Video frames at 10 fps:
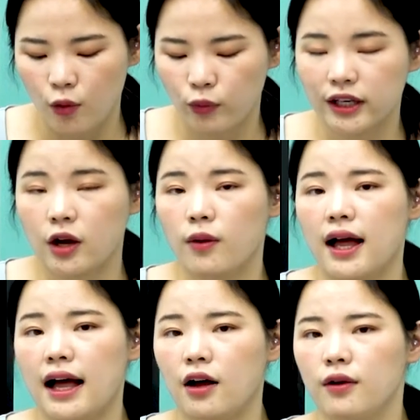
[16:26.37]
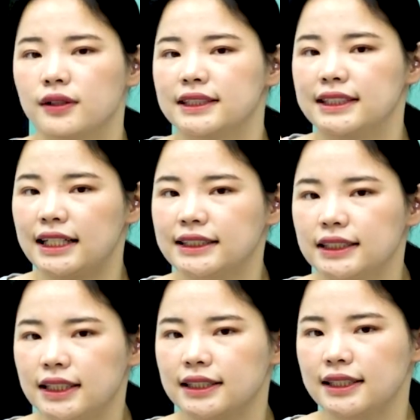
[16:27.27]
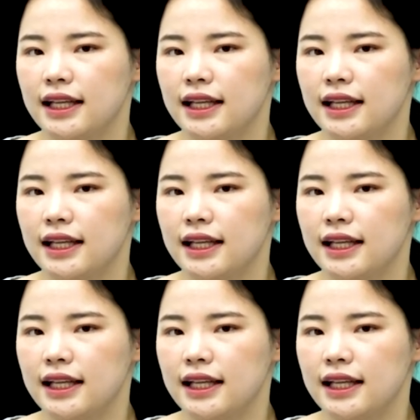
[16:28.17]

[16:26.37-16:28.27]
we know how Celsius